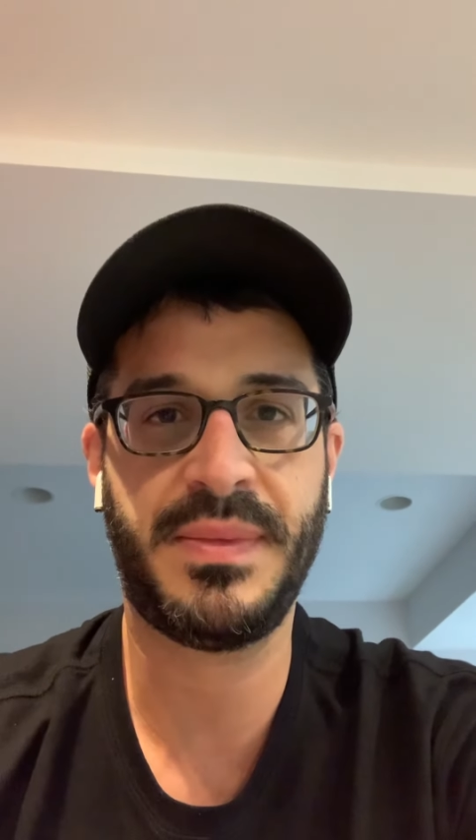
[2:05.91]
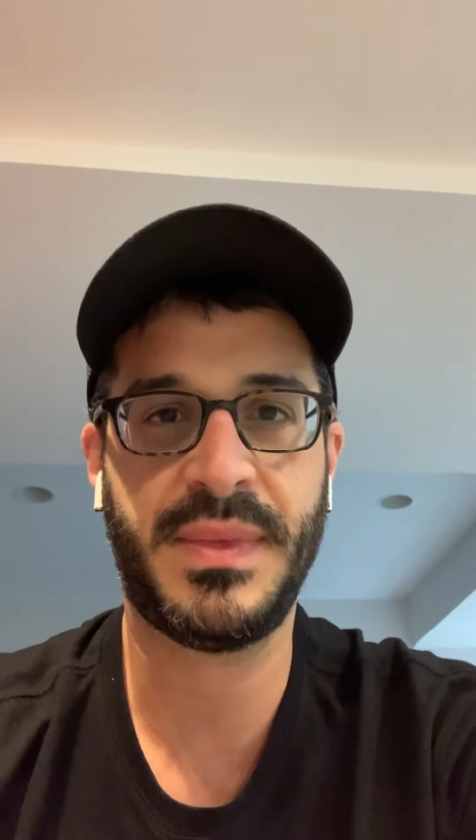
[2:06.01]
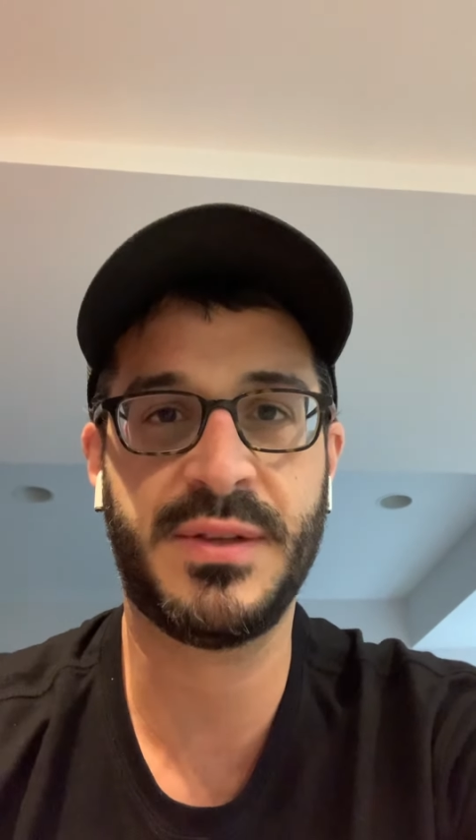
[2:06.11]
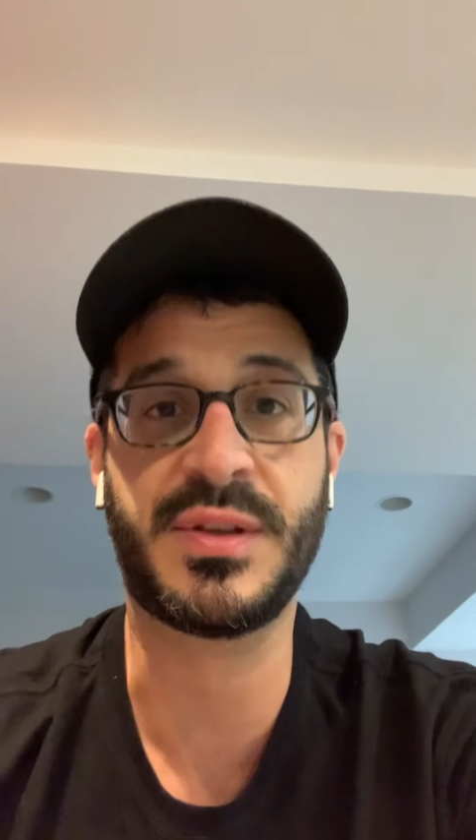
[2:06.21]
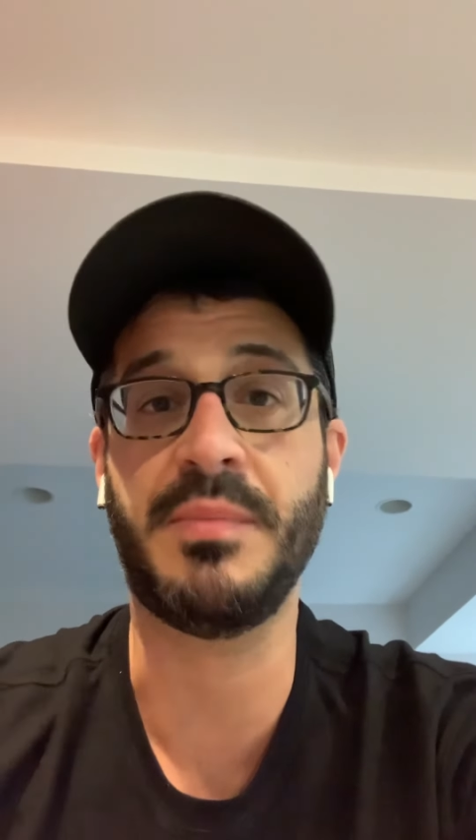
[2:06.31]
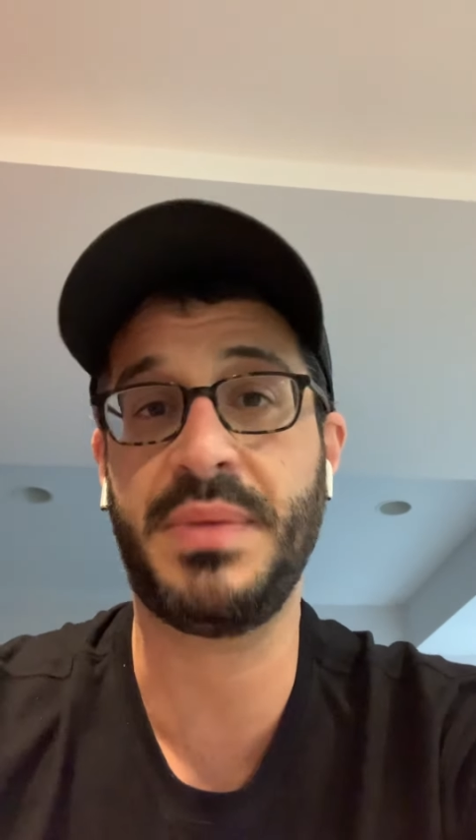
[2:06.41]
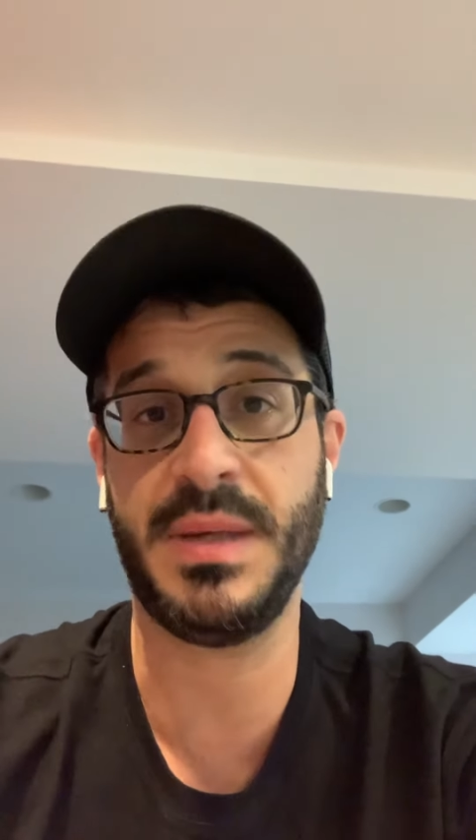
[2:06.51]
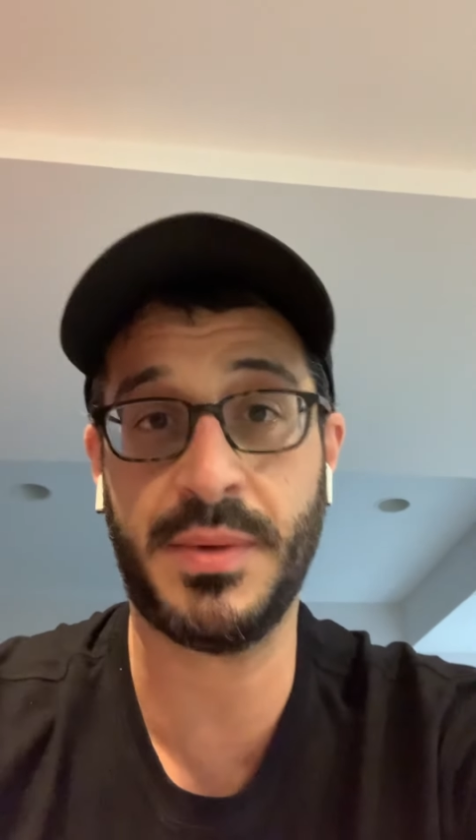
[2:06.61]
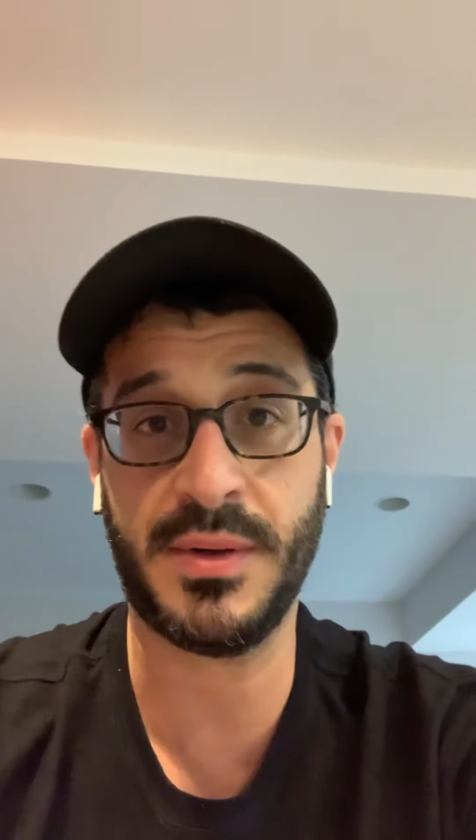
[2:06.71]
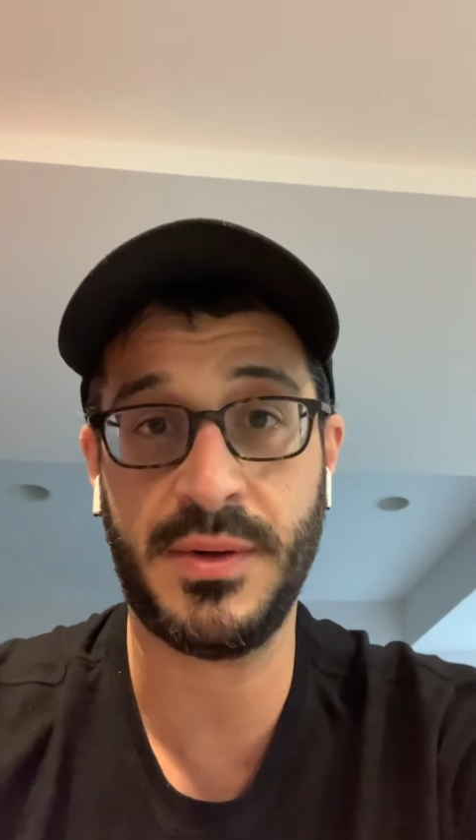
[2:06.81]
some
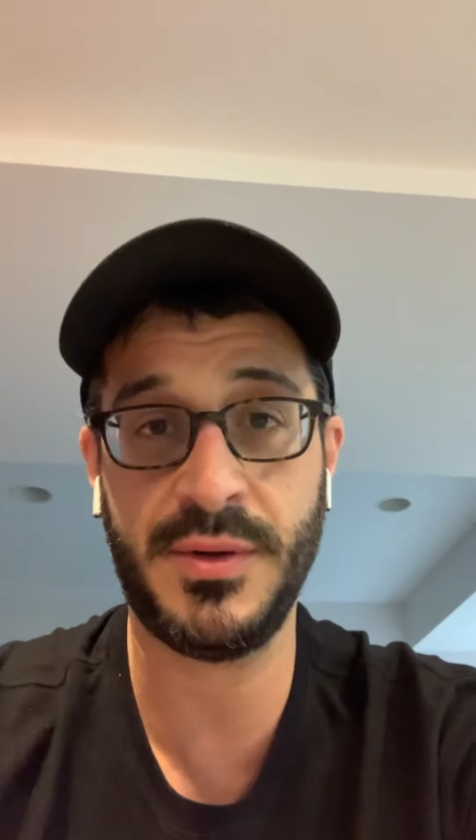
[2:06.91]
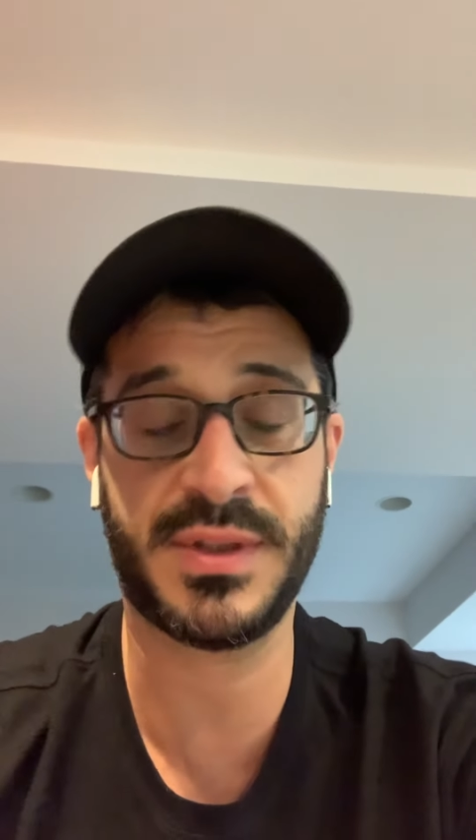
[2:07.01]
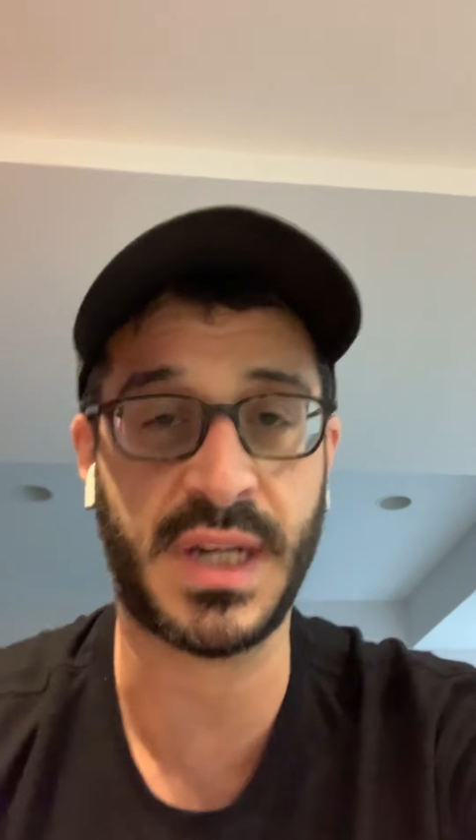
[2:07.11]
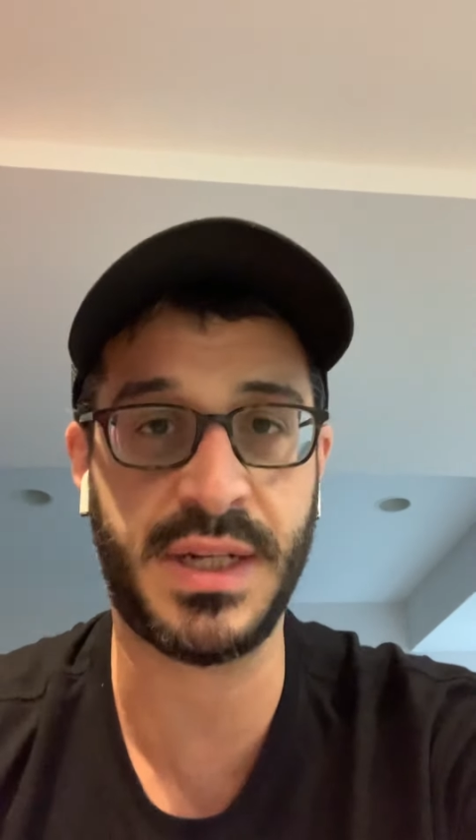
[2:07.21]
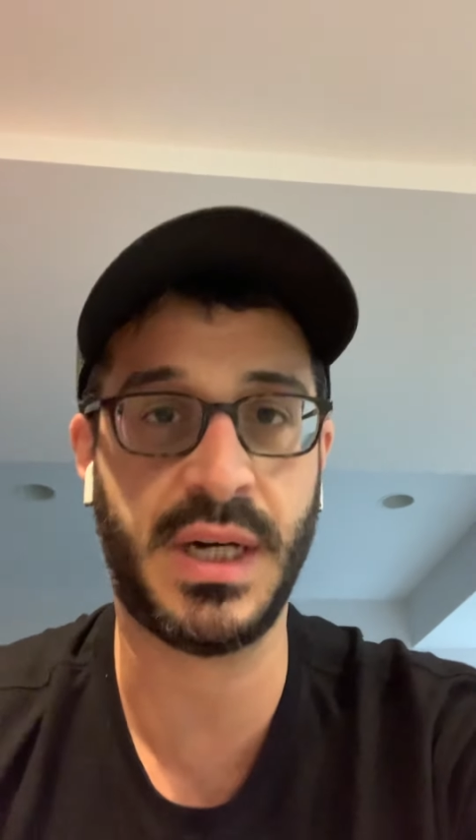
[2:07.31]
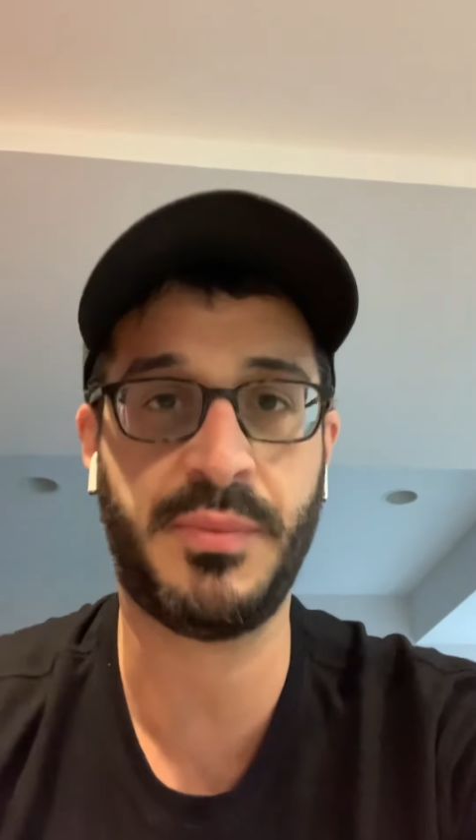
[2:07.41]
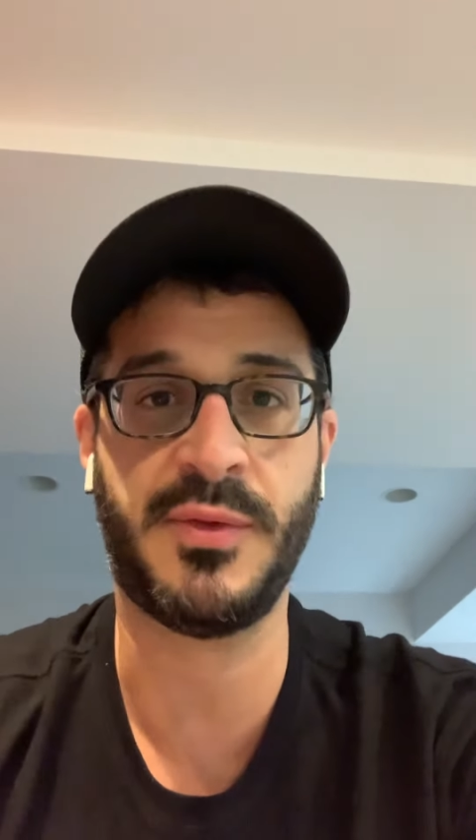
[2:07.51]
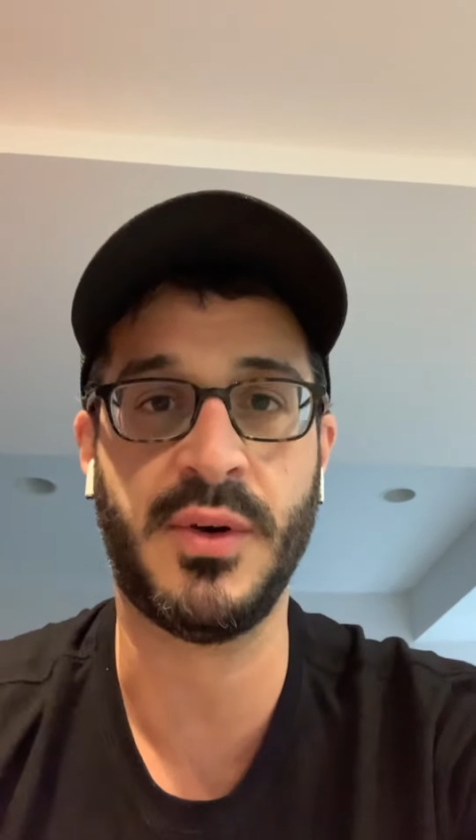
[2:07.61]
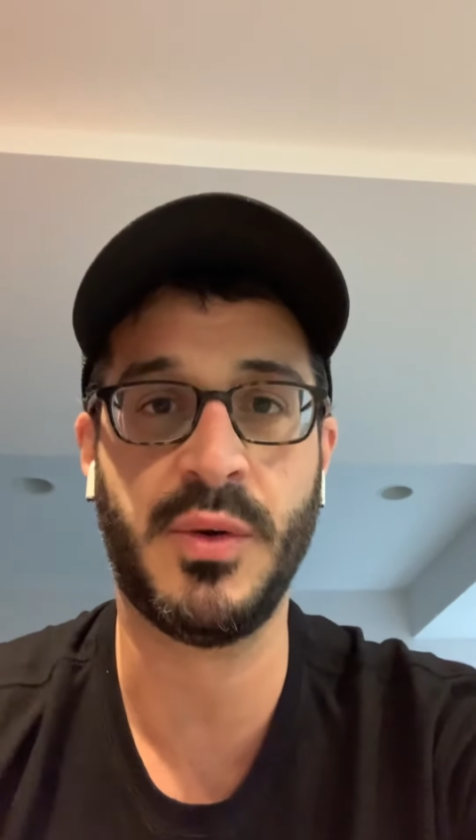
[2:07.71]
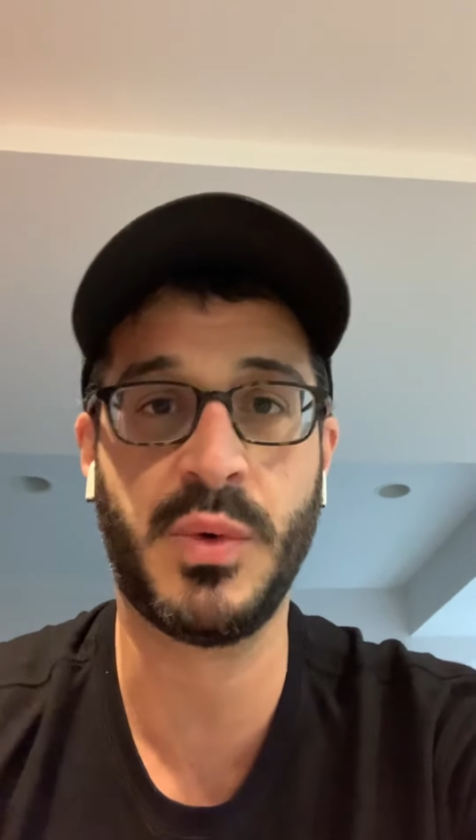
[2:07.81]
people who signed up
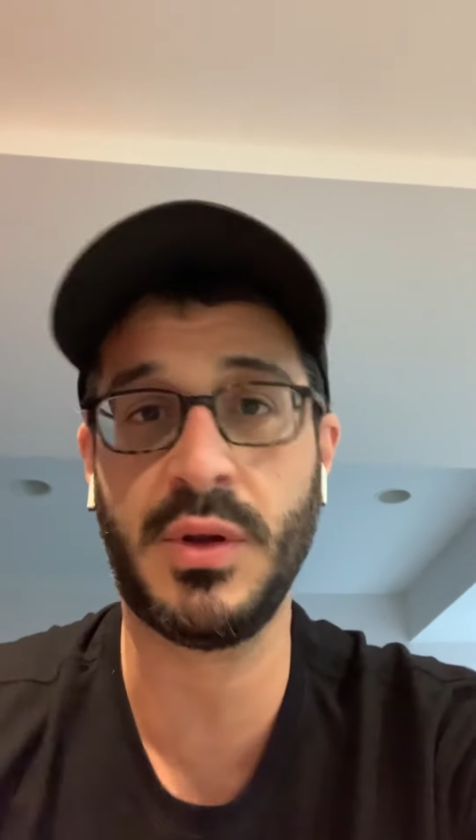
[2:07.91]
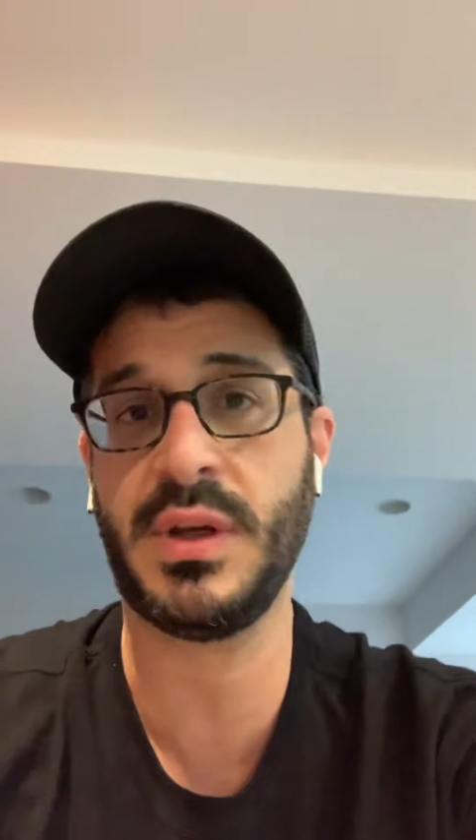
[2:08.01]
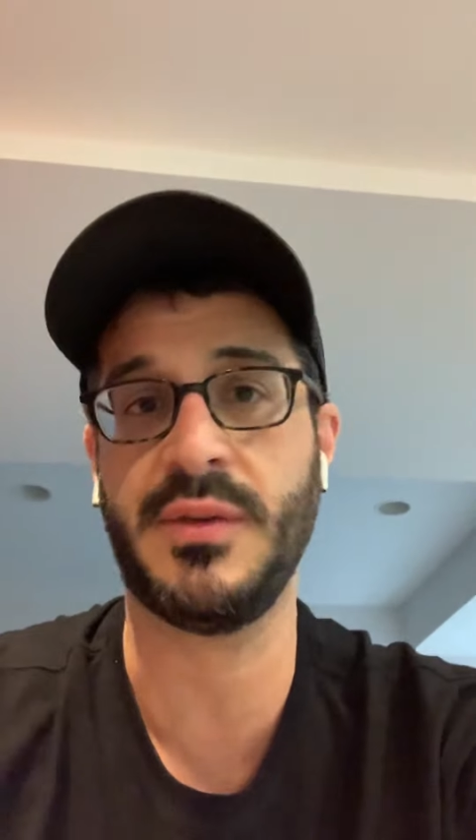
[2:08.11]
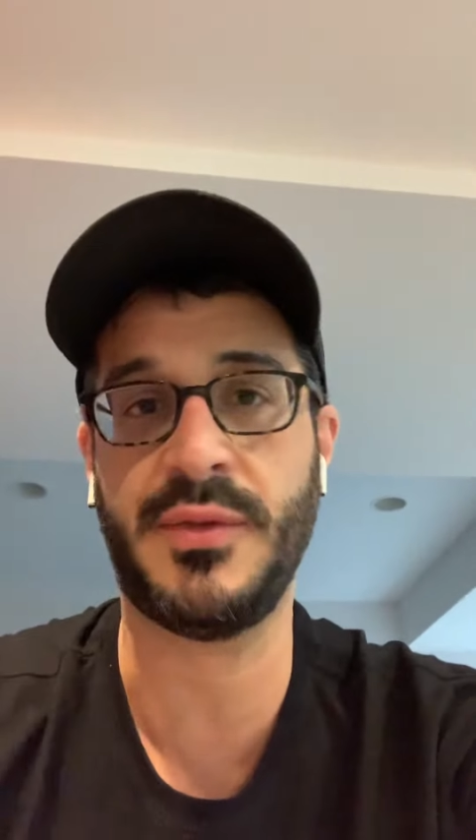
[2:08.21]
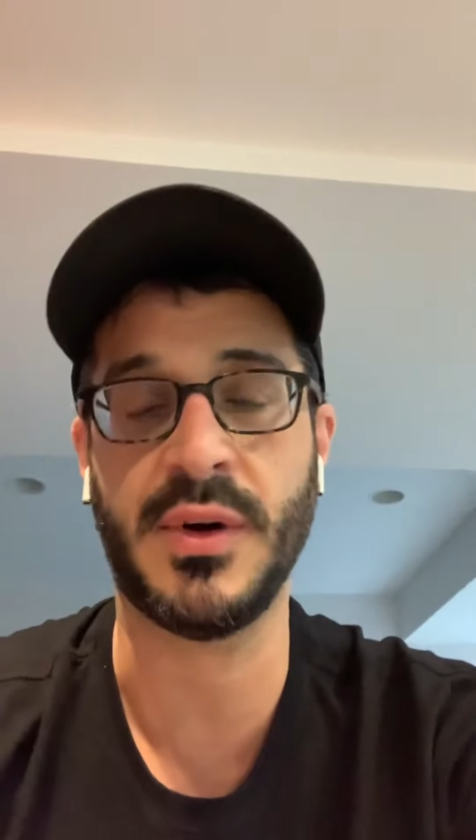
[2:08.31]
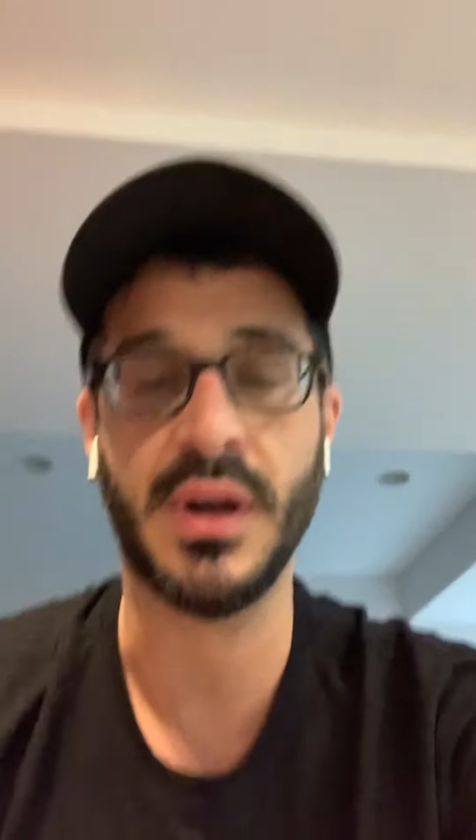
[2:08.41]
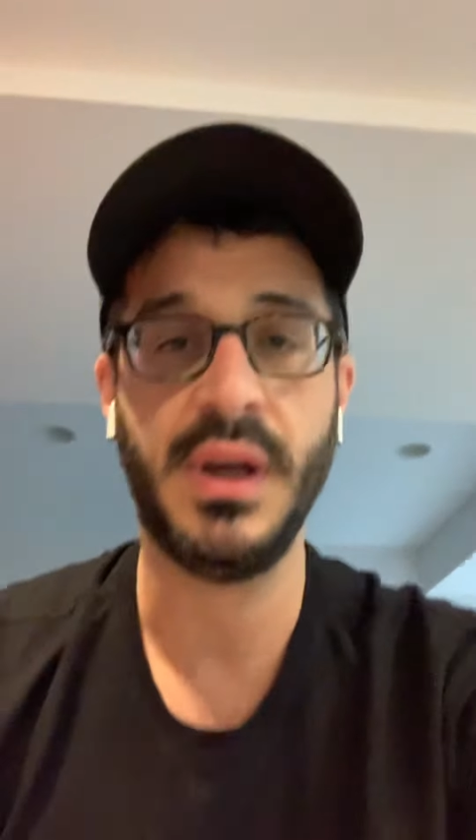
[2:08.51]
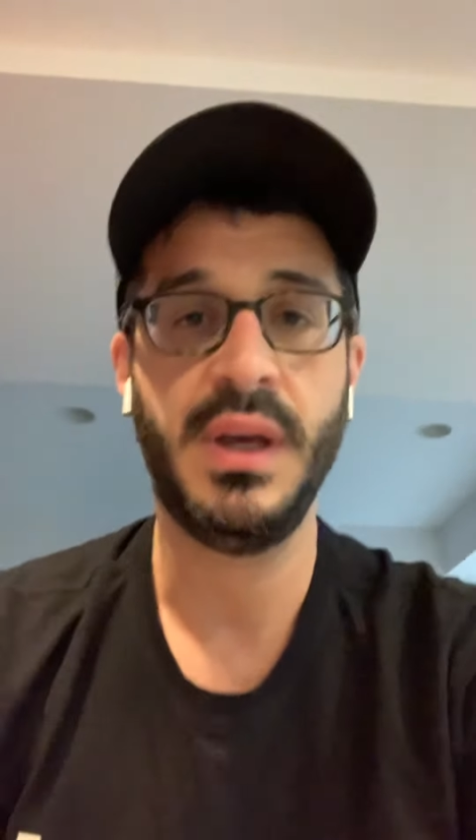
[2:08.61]
for were looking for.